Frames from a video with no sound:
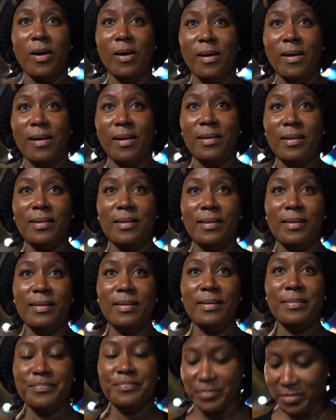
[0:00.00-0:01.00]
Let's check out the pool. They
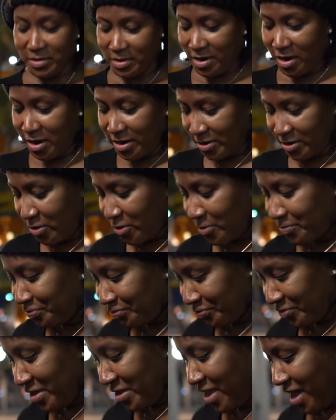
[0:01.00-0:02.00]
have a hot tub too, right, I think.
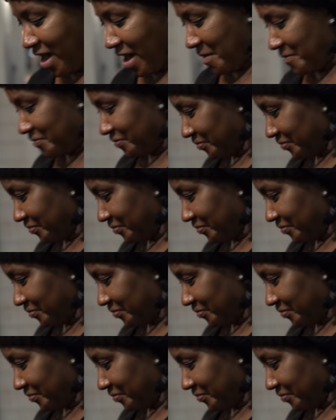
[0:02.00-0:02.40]
Yeah.